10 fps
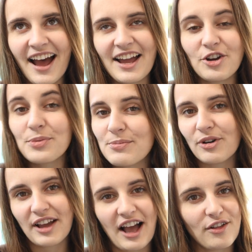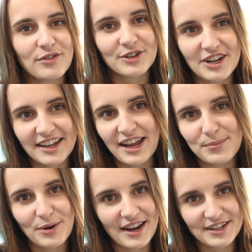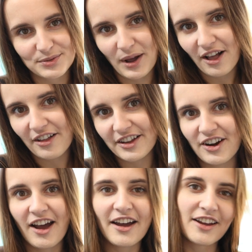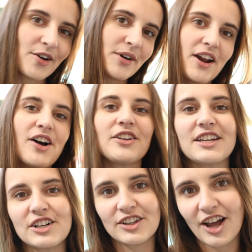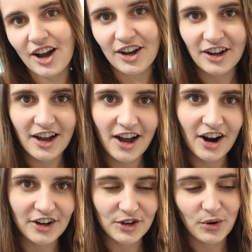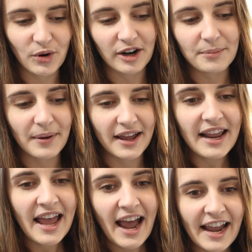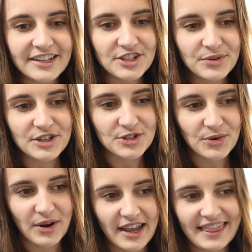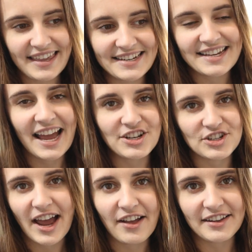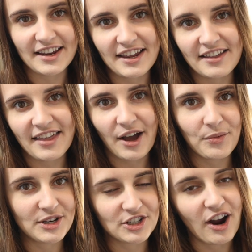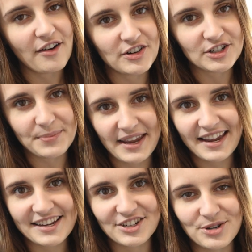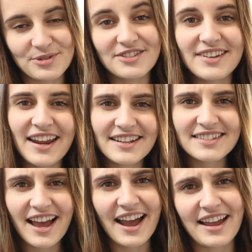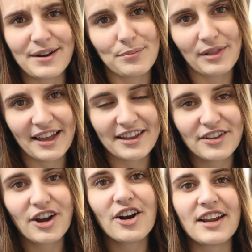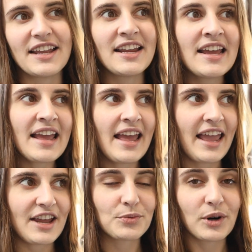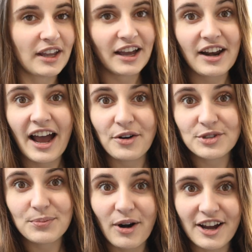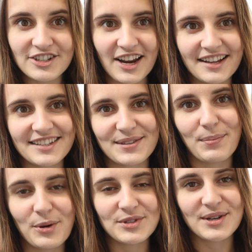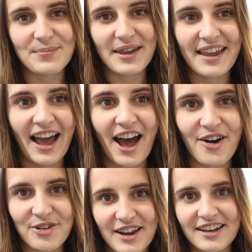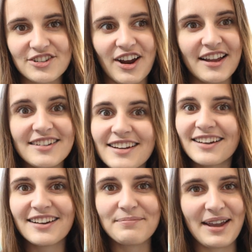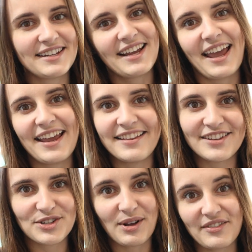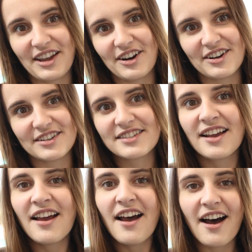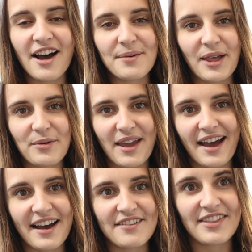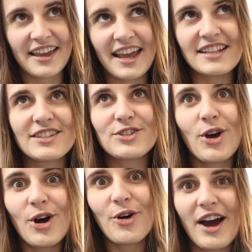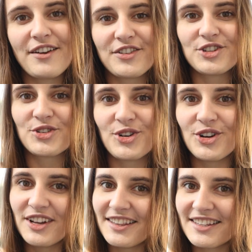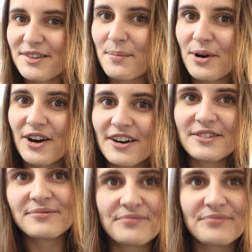I know people in California get a break as well. They're not going all year long, hardcore, but I do enjoy the intentionality that winter offers me in terms of staying inside and planting the garden and working on house projects as opposed to being out and trying to maintain the twelve acres um, that we have that gets so out of control in the summer.